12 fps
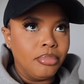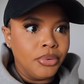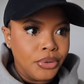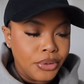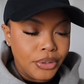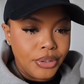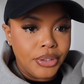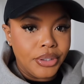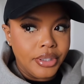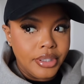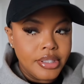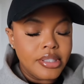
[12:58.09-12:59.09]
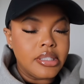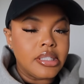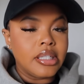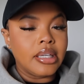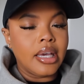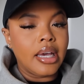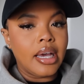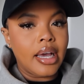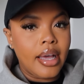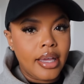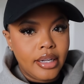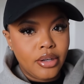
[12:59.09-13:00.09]
but
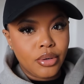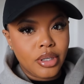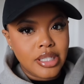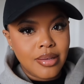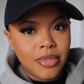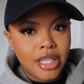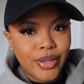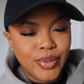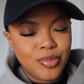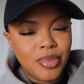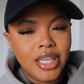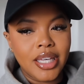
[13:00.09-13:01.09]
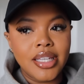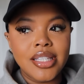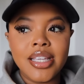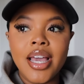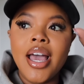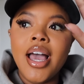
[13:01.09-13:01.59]
I did order something else because